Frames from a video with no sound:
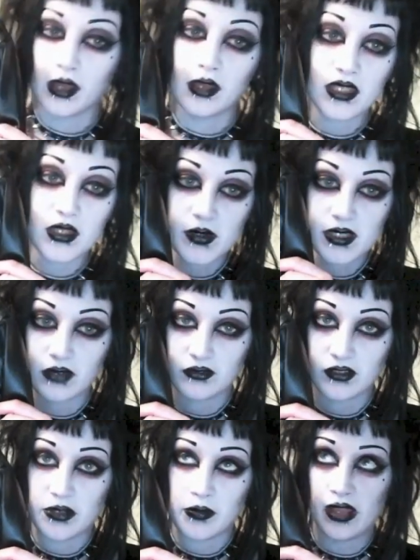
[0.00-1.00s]
This was given
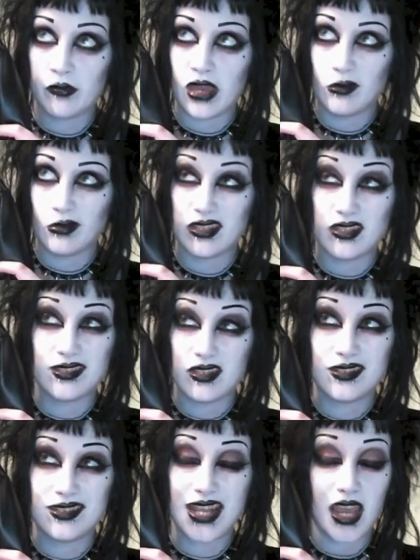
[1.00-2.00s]
to me maybe
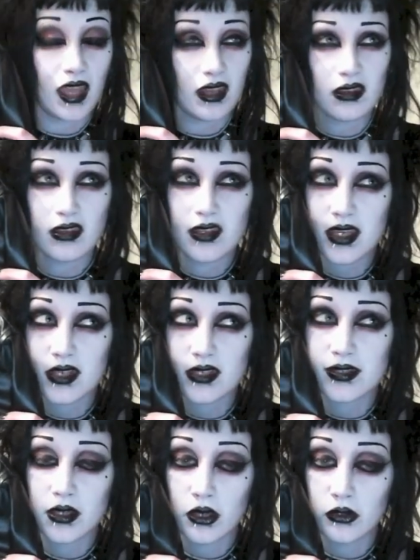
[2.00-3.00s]
10 years
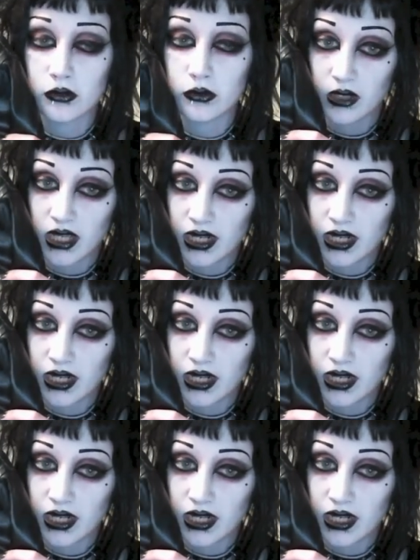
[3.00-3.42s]
ago by a